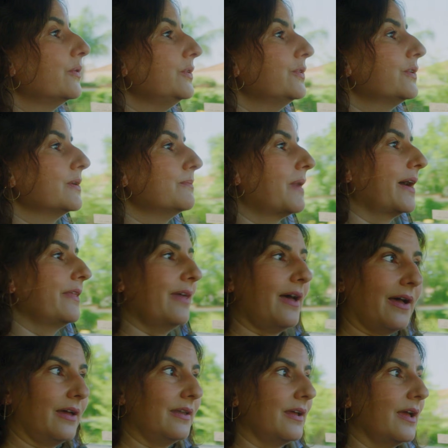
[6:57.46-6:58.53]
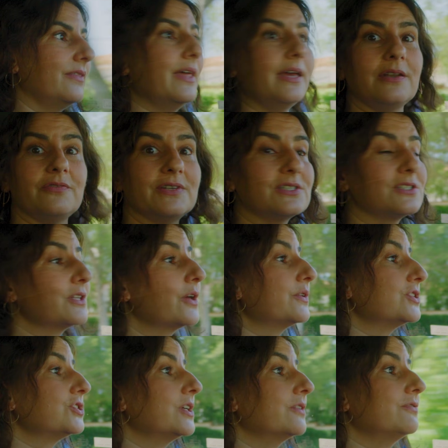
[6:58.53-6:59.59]
you can buy that, and then if it's slow to
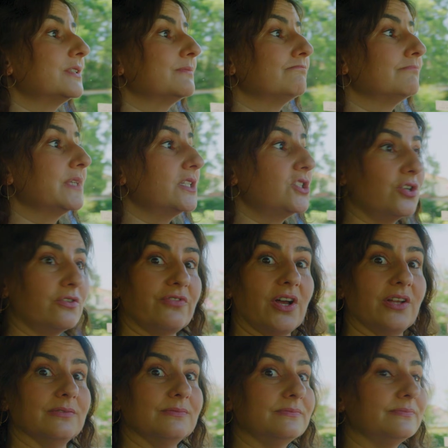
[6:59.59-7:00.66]
shift, it's your fault.